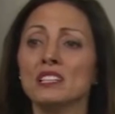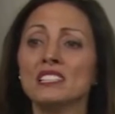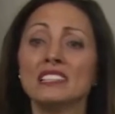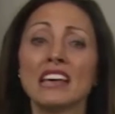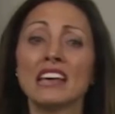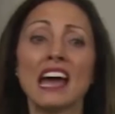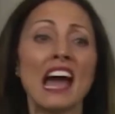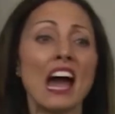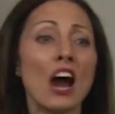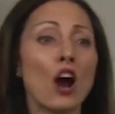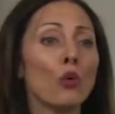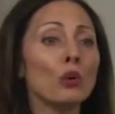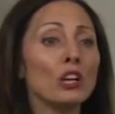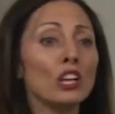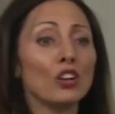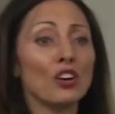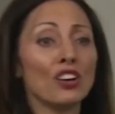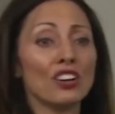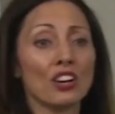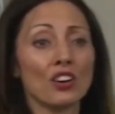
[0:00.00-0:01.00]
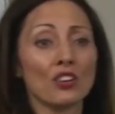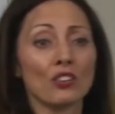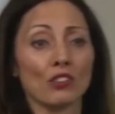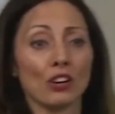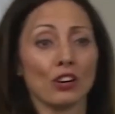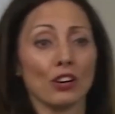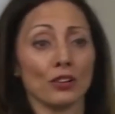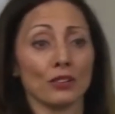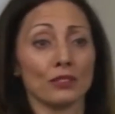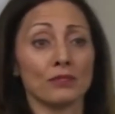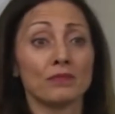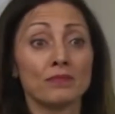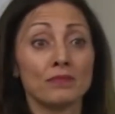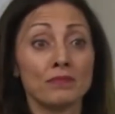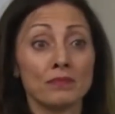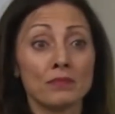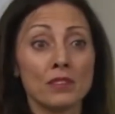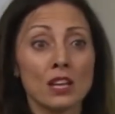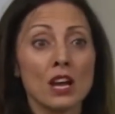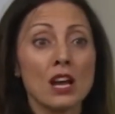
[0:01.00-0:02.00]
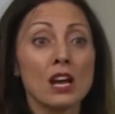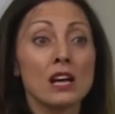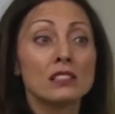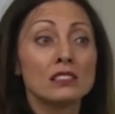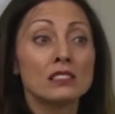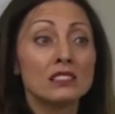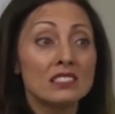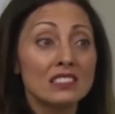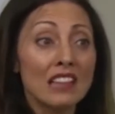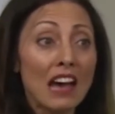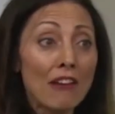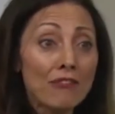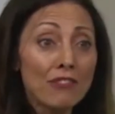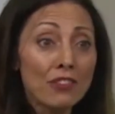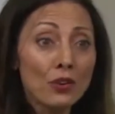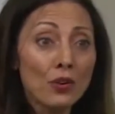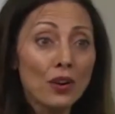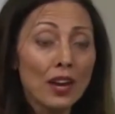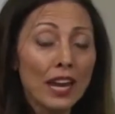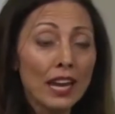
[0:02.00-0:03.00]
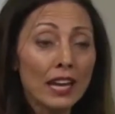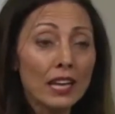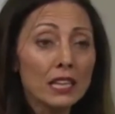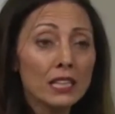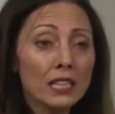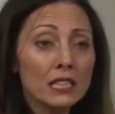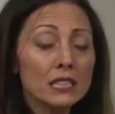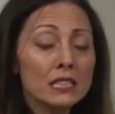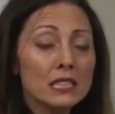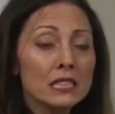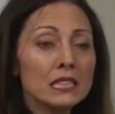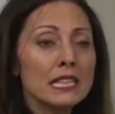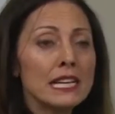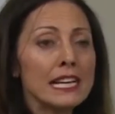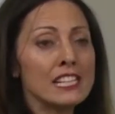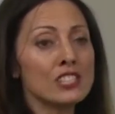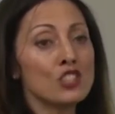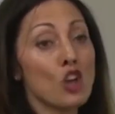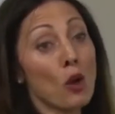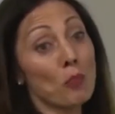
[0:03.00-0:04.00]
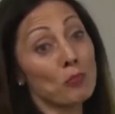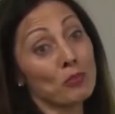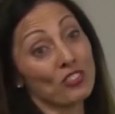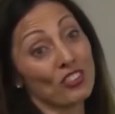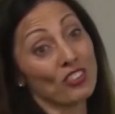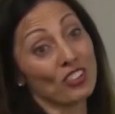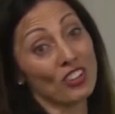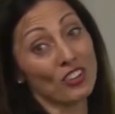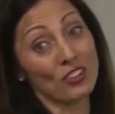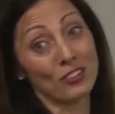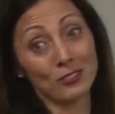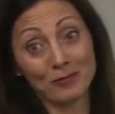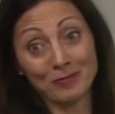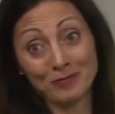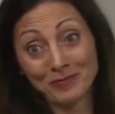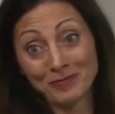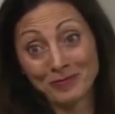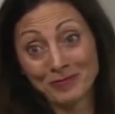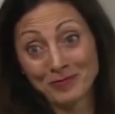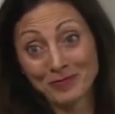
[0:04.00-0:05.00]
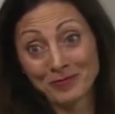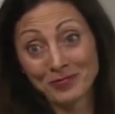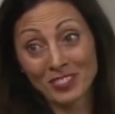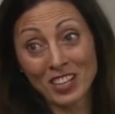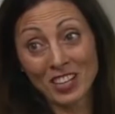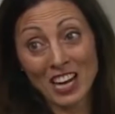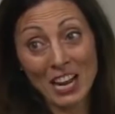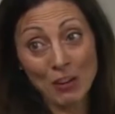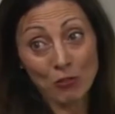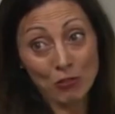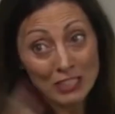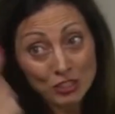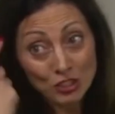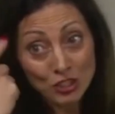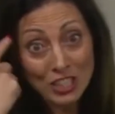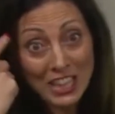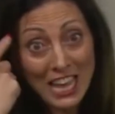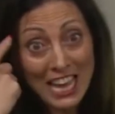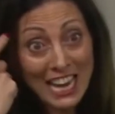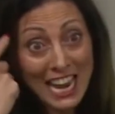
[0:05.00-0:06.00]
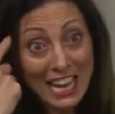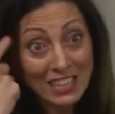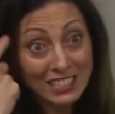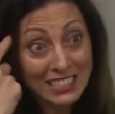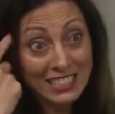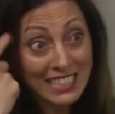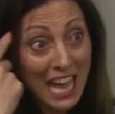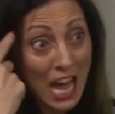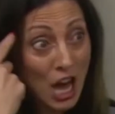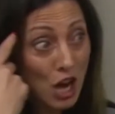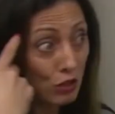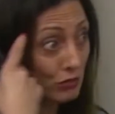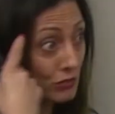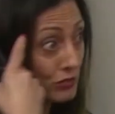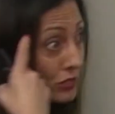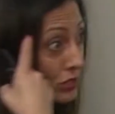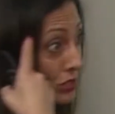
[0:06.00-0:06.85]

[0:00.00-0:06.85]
It's how we learn and grow. Suffering is optional, right? We do that ourselves.